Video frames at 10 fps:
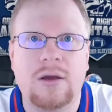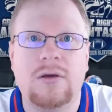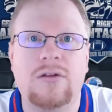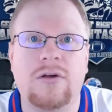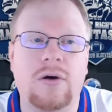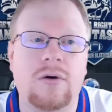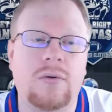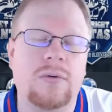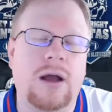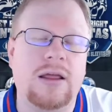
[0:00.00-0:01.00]

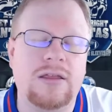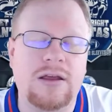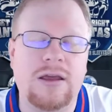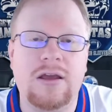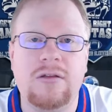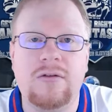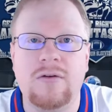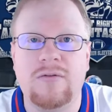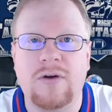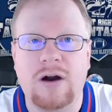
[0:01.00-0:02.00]
So I think he can do
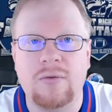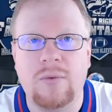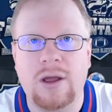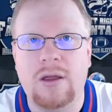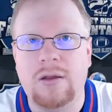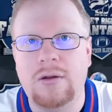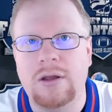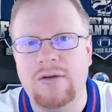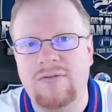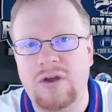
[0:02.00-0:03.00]
very well
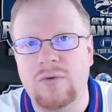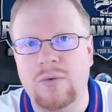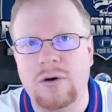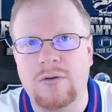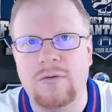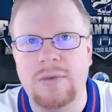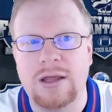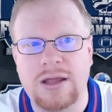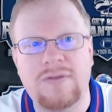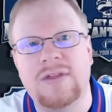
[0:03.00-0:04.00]
if he were to be
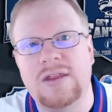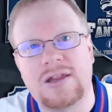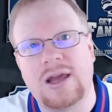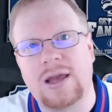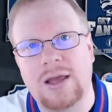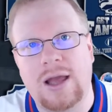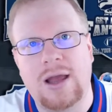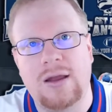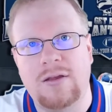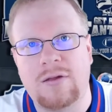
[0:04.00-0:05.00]
even the second guy
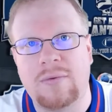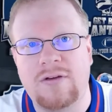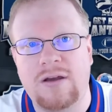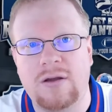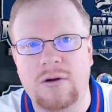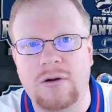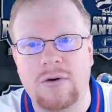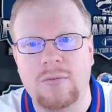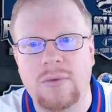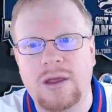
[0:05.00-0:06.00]
in this particular group.